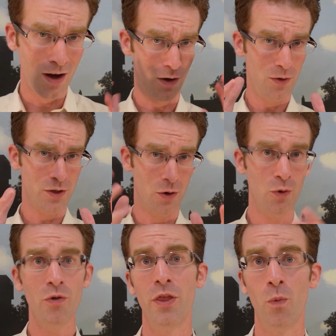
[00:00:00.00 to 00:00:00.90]
All
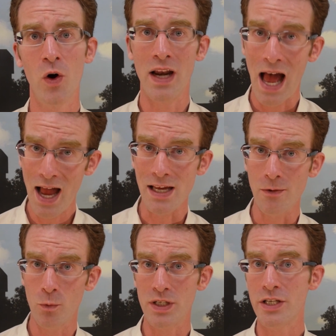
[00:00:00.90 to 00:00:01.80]
told, the word
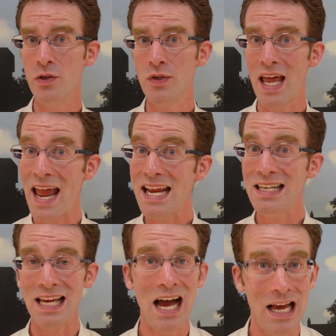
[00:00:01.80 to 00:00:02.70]
"hi" was used
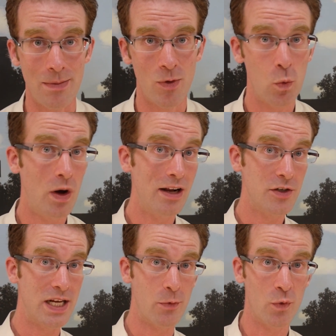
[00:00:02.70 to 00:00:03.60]
8 times while
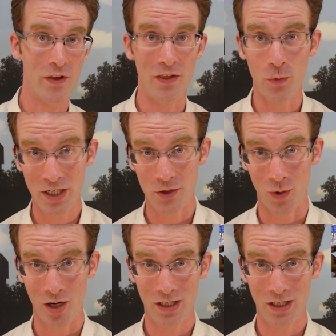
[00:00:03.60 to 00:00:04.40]
James was in the restaurant.